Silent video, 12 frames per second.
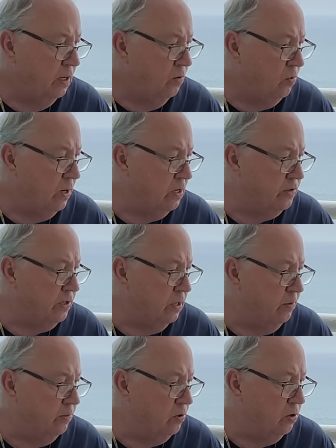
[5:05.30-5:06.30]
while
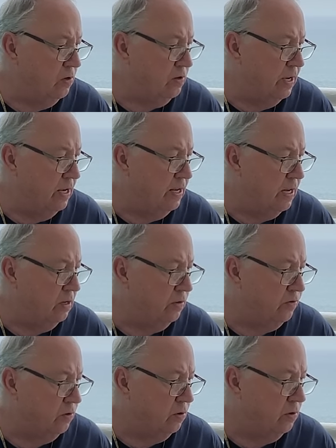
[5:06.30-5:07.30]
some employees lay down on the
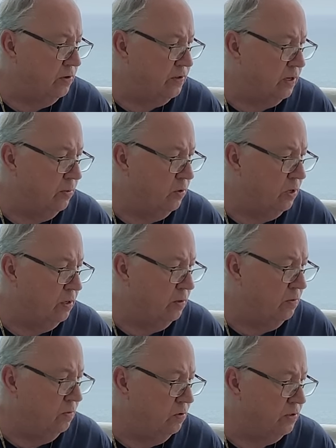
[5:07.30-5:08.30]
floor and someone
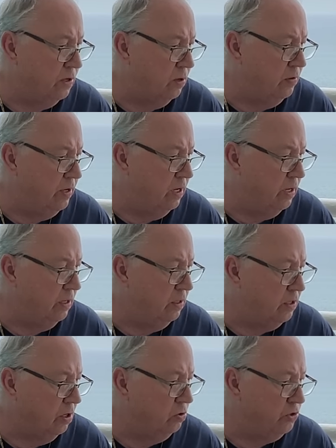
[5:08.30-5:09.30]
was heard yelling,
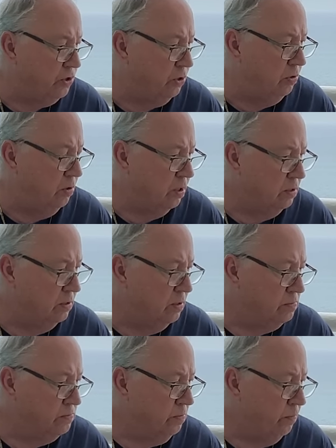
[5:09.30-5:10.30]
"Don't shoot."
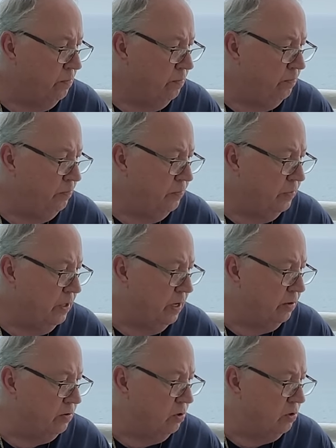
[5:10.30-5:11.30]

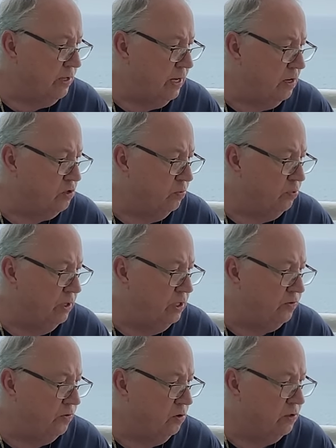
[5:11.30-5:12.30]
Ecuador's National
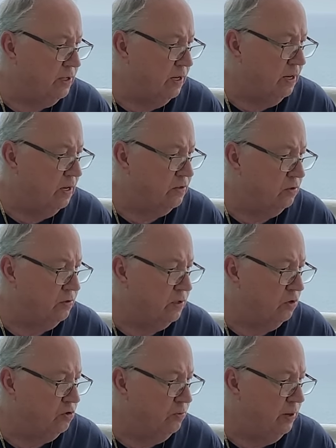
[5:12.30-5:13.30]
Police Force announced on
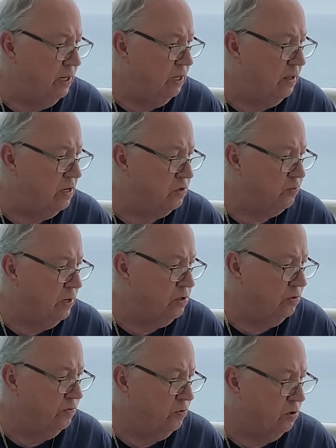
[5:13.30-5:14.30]
social media that
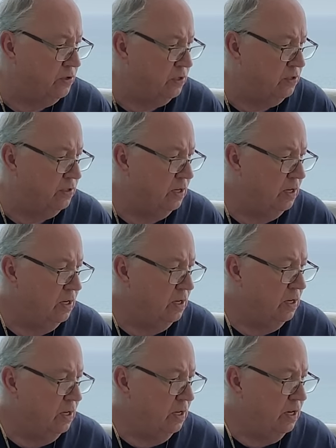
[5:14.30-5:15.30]
special forces
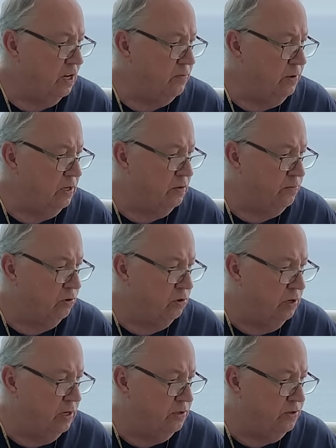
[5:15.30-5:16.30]
have been
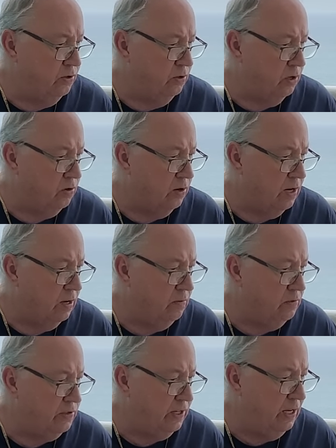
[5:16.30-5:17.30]
deployed to the
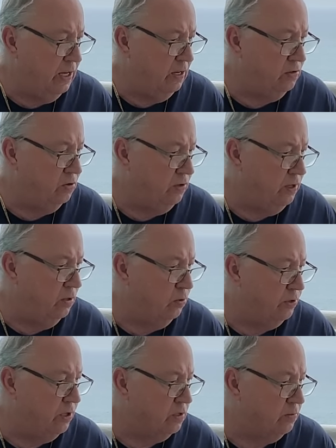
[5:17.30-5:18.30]
crime scene to deal
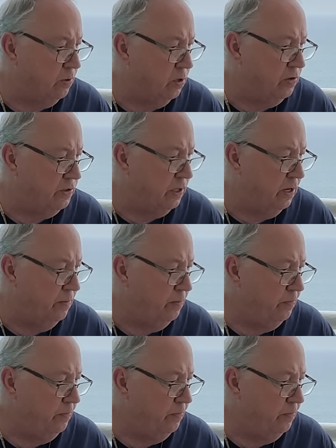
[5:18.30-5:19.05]
with this emergency.